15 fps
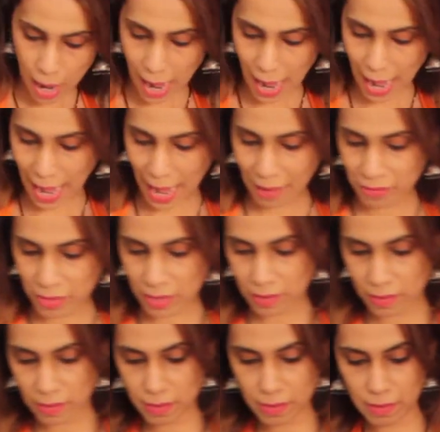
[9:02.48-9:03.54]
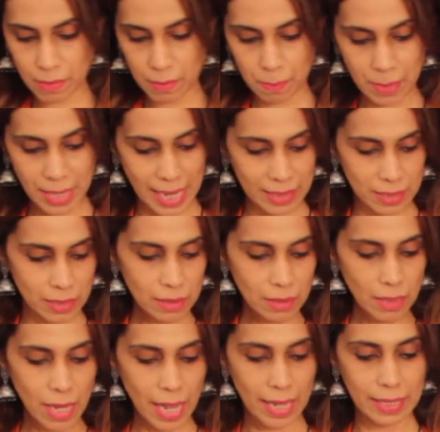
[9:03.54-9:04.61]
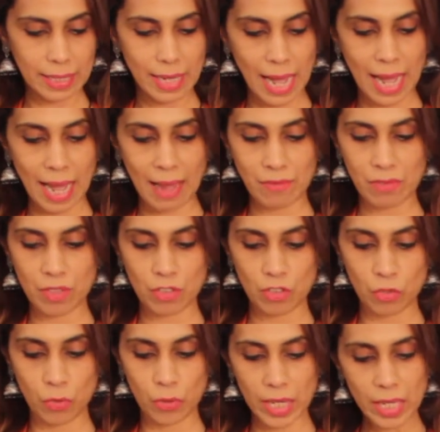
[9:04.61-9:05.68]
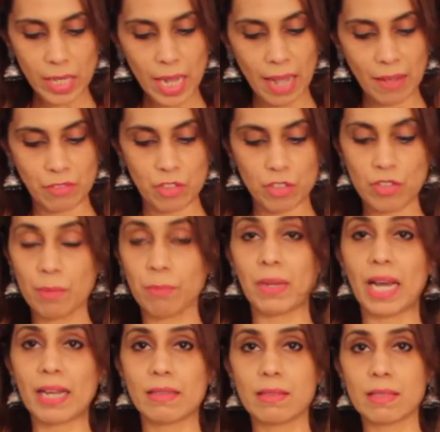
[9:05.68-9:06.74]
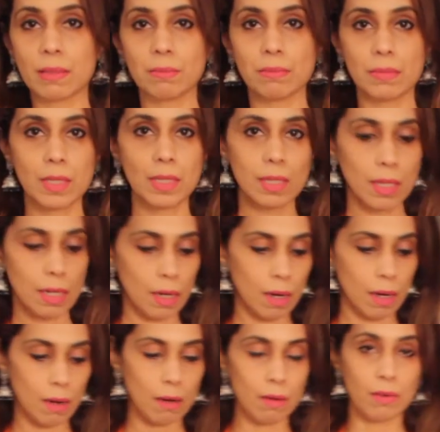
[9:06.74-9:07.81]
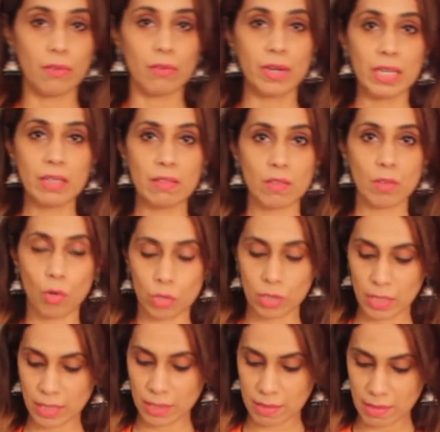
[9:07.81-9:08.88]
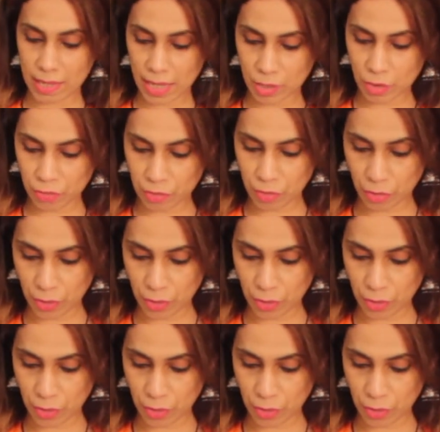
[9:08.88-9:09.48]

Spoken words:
I have this platter and I have this ring. I've just applied some grease on the inside of the